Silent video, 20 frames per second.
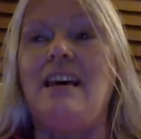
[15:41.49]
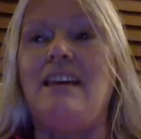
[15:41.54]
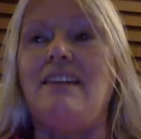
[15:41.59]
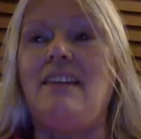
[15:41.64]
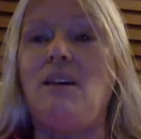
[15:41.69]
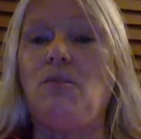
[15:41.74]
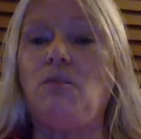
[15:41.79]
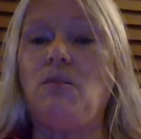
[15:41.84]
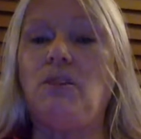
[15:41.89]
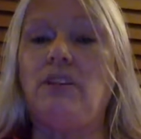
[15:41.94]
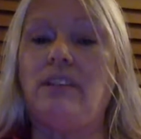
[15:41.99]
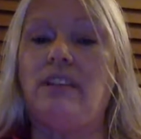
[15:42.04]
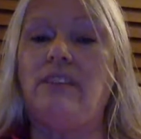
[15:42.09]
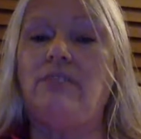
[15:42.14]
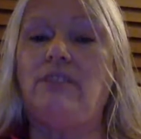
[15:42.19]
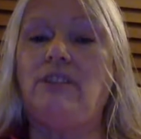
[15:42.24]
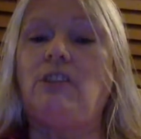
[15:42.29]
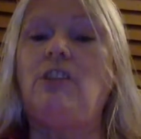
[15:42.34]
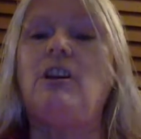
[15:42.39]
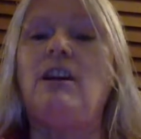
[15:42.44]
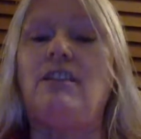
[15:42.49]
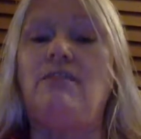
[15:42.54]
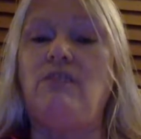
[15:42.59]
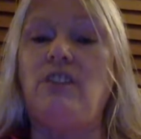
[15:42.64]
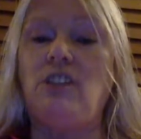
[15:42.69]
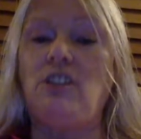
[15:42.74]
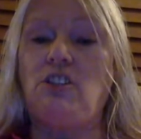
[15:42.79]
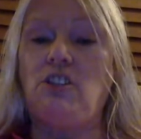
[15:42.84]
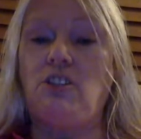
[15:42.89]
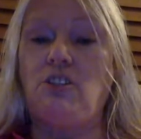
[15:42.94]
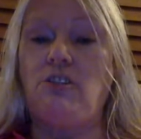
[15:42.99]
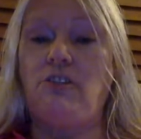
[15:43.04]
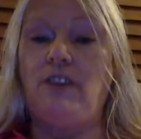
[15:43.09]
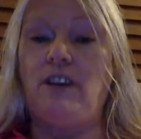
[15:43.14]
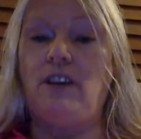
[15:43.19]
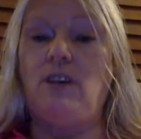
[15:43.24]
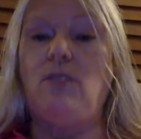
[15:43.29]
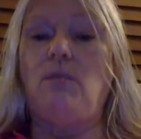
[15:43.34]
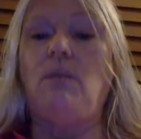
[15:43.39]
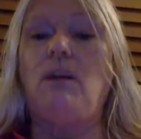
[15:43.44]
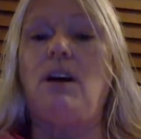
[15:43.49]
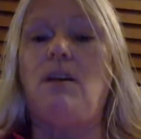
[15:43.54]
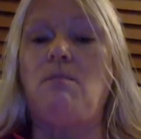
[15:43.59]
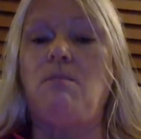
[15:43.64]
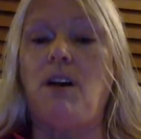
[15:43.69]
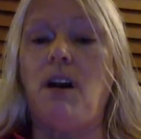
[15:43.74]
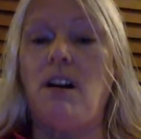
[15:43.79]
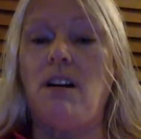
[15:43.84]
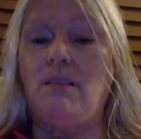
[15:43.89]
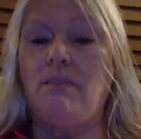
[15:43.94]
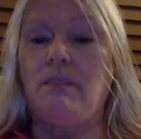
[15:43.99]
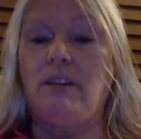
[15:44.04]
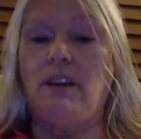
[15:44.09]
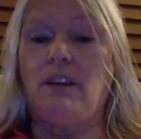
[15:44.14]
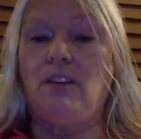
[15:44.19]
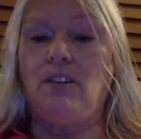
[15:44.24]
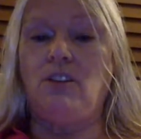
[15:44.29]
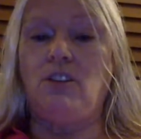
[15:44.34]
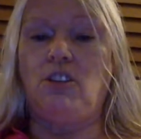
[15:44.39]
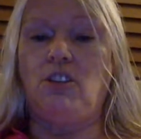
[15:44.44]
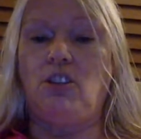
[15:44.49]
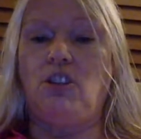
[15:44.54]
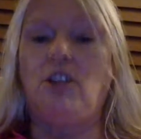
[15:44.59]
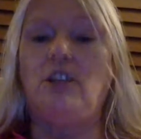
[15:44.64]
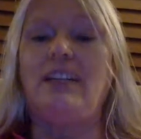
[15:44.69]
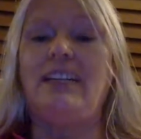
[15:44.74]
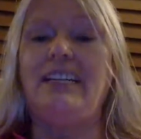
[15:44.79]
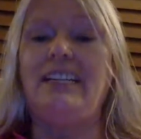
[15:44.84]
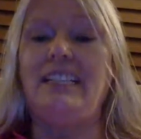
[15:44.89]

that will cover feature film, pop culture,